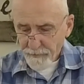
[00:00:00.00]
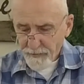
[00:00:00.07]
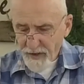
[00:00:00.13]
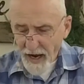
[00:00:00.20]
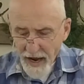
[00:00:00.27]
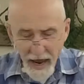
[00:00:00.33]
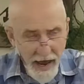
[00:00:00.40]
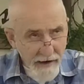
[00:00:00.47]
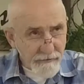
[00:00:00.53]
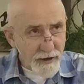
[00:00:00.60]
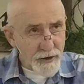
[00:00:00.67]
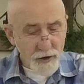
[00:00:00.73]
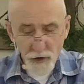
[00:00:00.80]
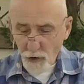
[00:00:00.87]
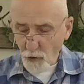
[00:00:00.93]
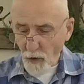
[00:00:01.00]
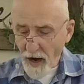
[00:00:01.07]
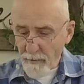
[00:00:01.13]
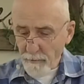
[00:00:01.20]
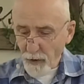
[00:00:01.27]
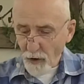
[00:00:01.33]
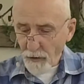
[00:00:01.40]
the heavens
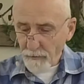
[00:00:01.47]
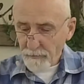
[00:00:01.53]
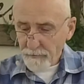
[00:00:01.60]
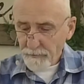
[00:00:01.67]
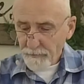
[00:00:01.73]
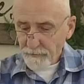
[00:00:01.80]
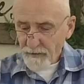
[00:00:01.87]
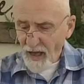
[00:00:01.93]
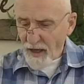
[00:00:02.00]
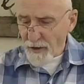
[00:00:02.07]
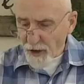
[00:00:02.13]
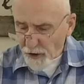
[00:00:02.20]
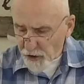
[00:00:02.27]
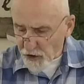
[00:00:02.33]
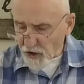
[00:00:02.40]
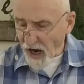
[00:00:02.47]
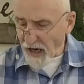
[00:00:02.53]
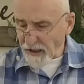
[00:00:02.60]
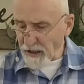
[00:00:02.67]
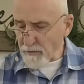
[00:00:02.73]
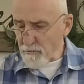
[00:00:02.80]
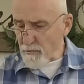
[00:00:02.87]
tremble, the
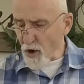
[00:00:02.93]
sun and